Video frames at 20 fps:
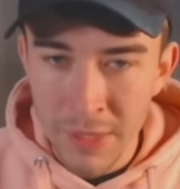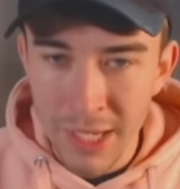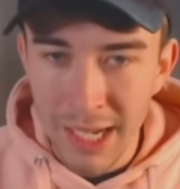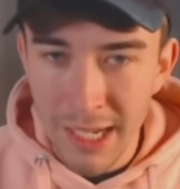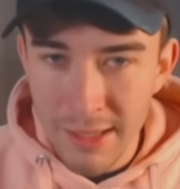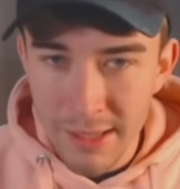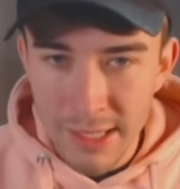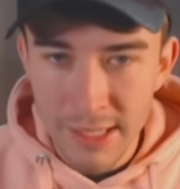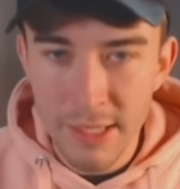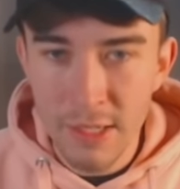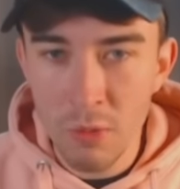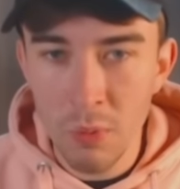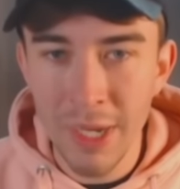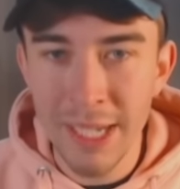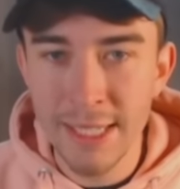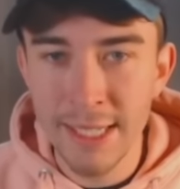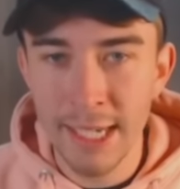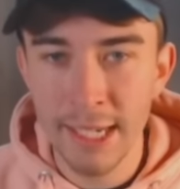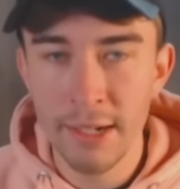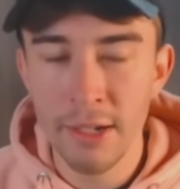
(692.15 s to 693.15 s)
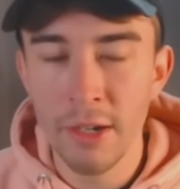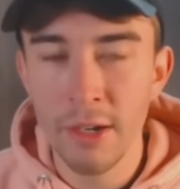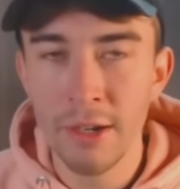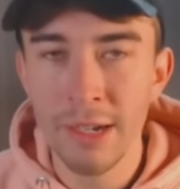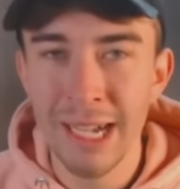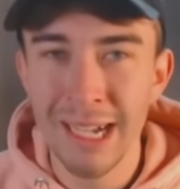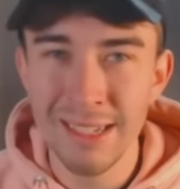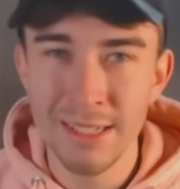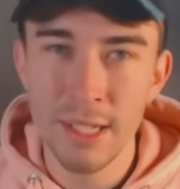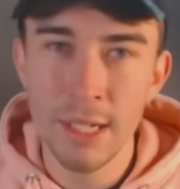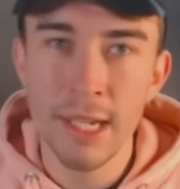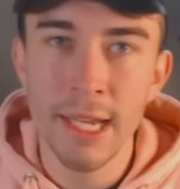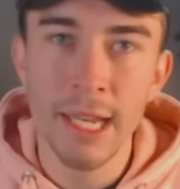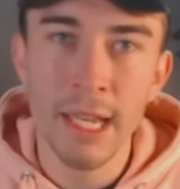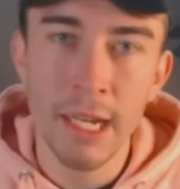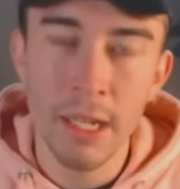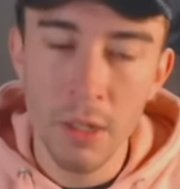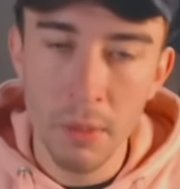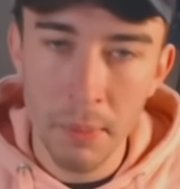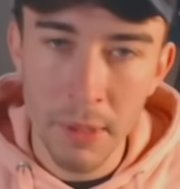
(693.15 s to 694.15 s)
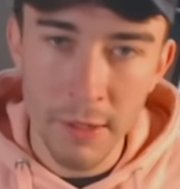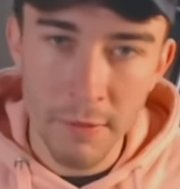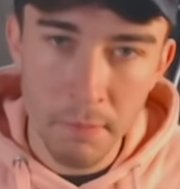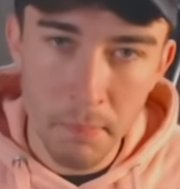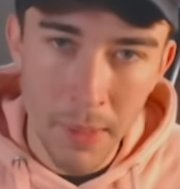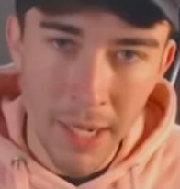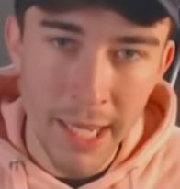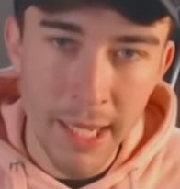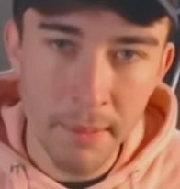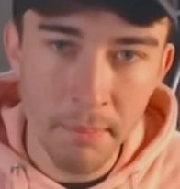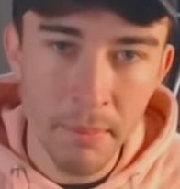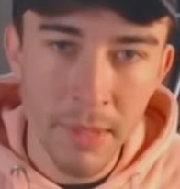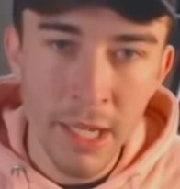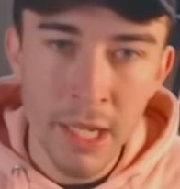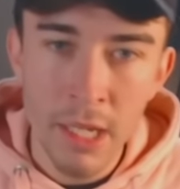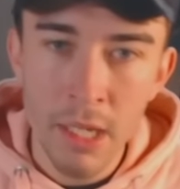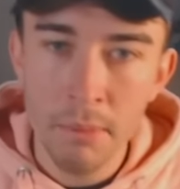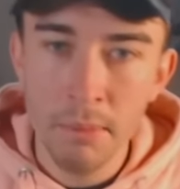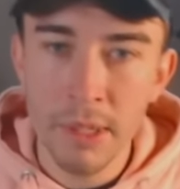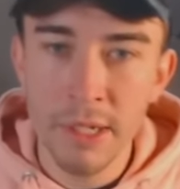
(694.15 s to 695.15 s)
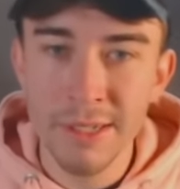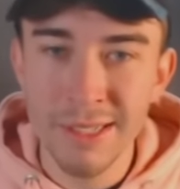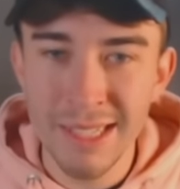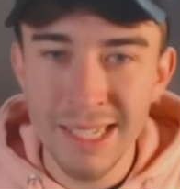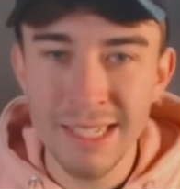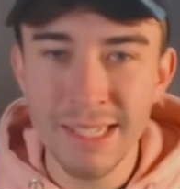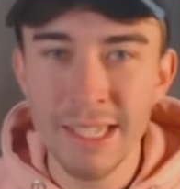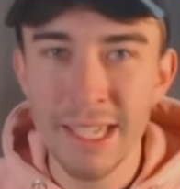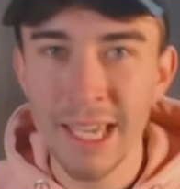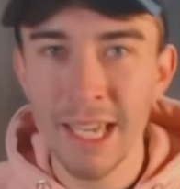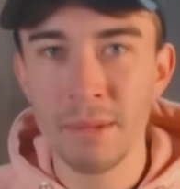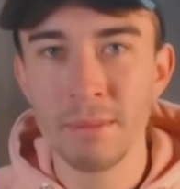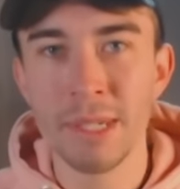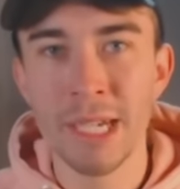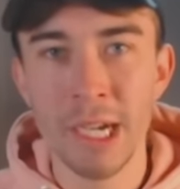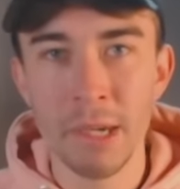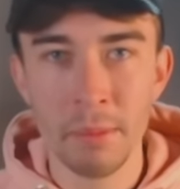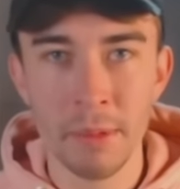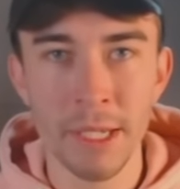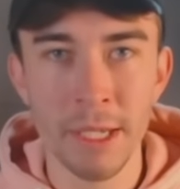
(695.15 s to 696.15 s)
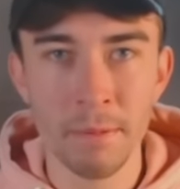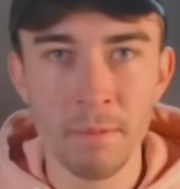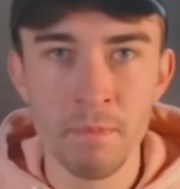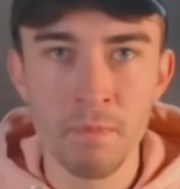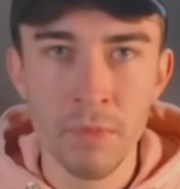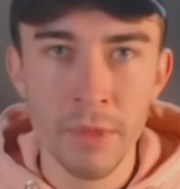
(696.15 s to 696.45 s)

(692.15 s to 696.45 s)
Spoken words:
And this is where Ten Hag has to take a little bit of blame, because this kept happening.